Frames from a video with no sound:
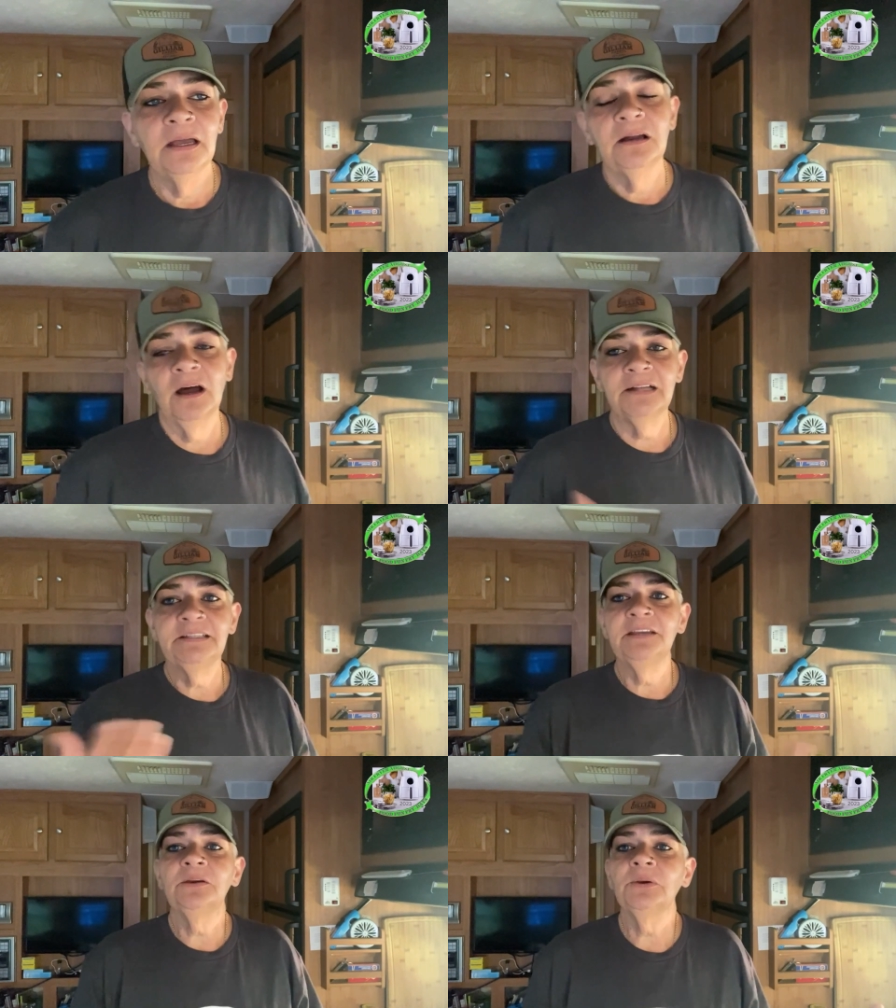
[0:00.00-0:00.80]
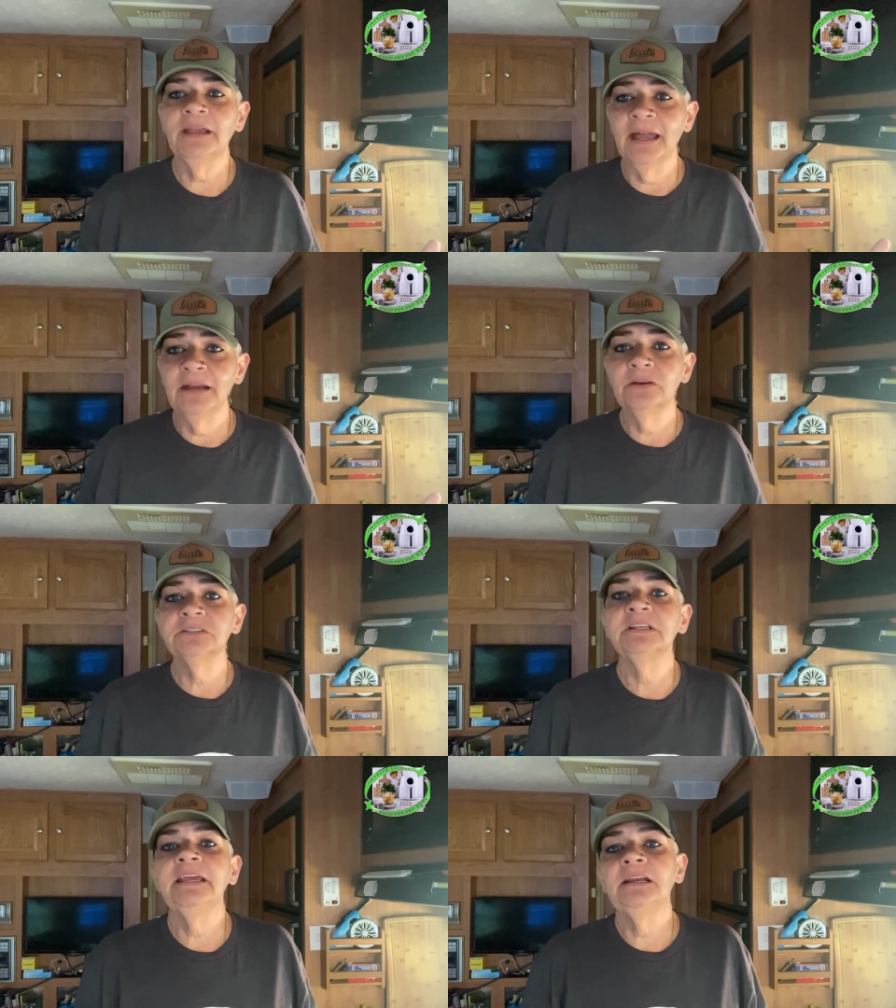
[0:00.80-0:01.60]
Content
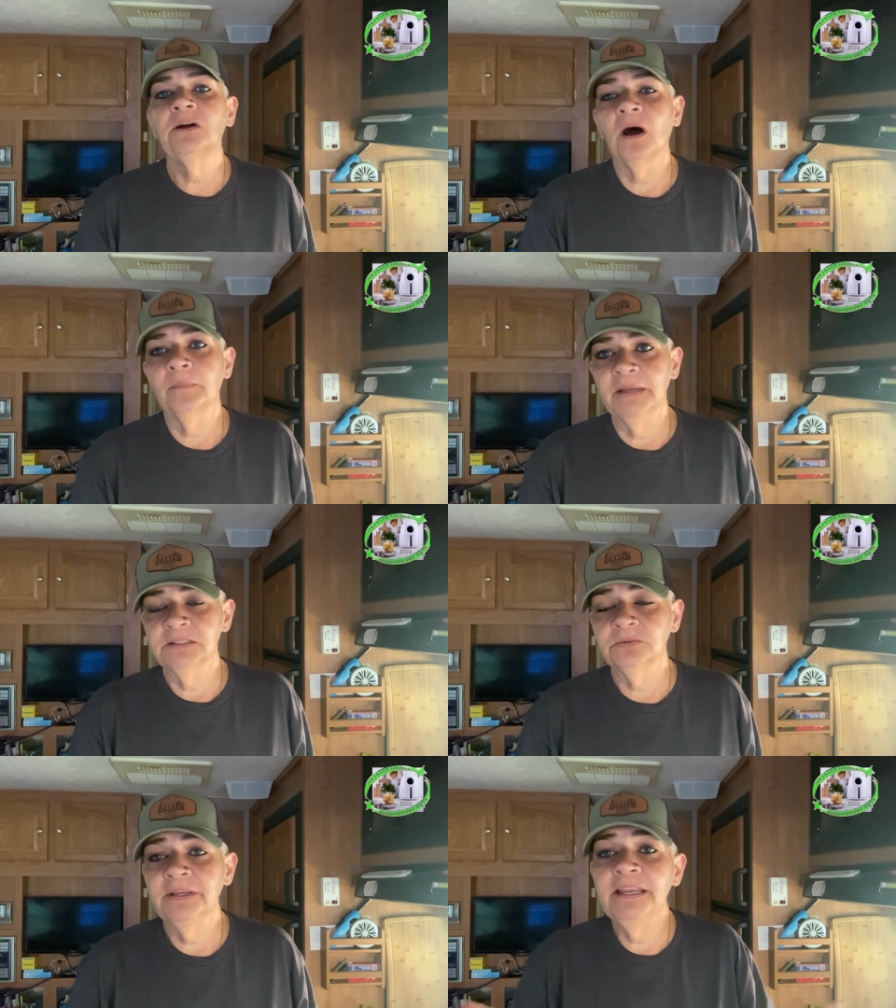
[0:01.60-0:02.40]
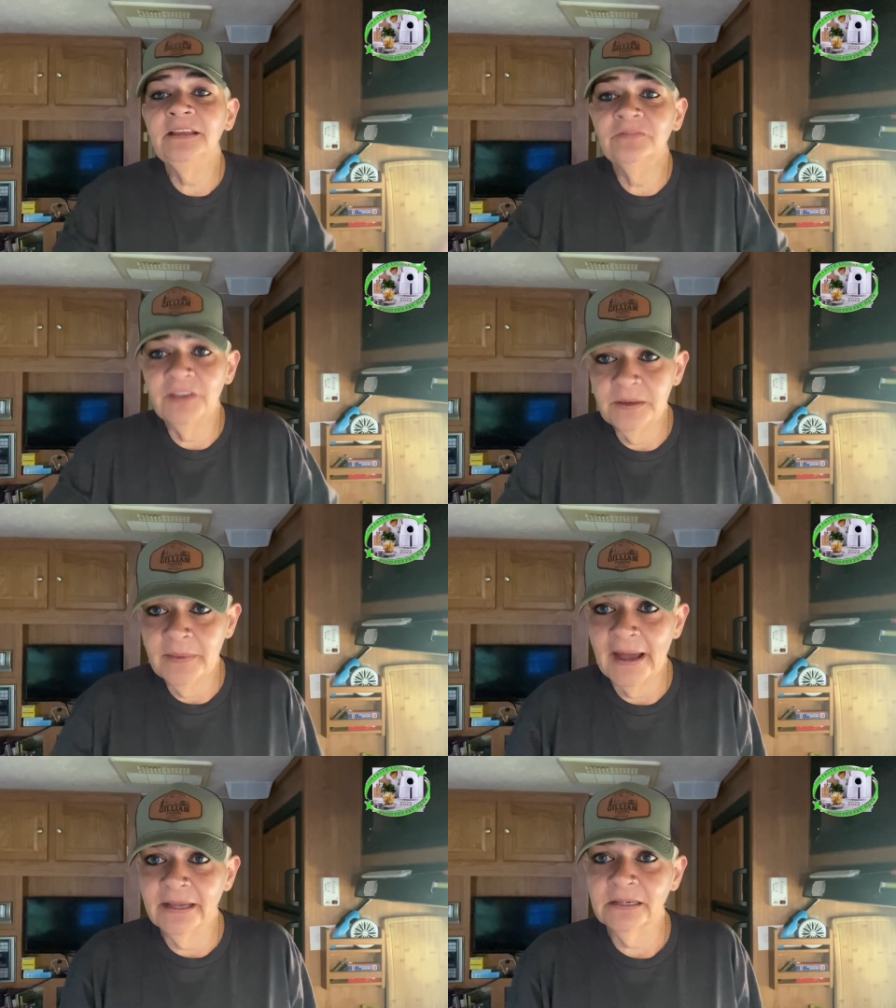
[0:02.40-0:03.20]
creators need comments. We need
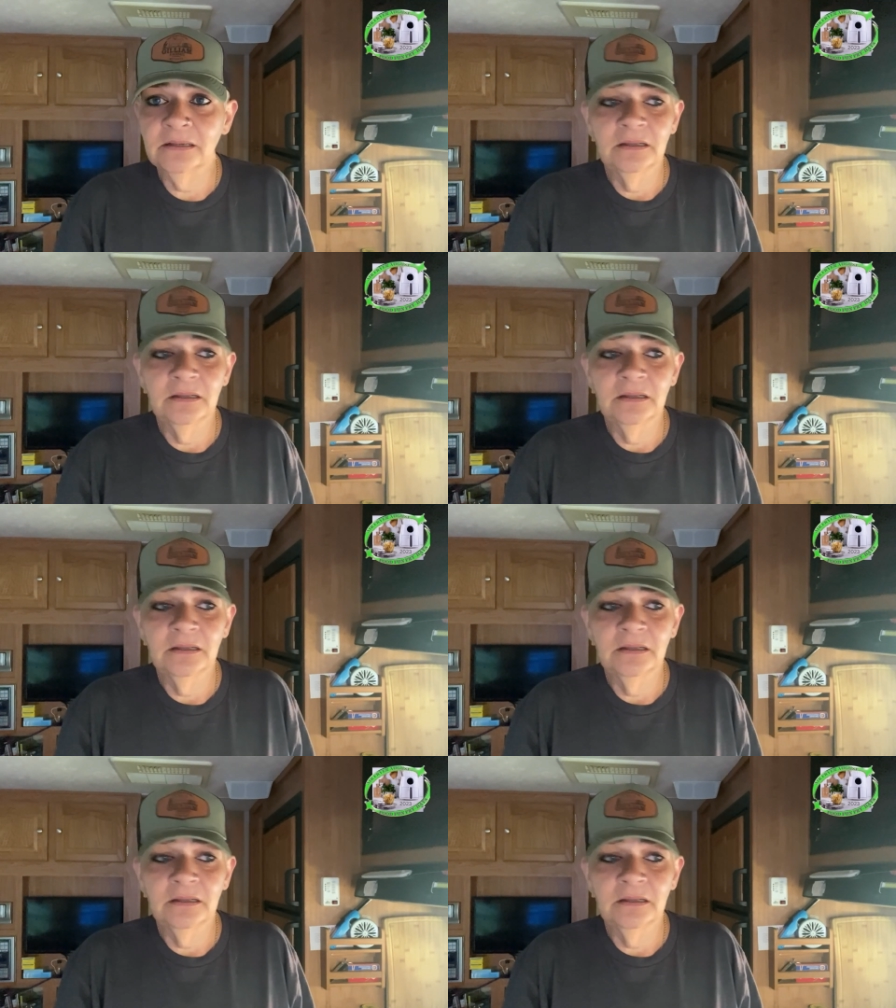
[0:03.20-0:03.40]
feedback.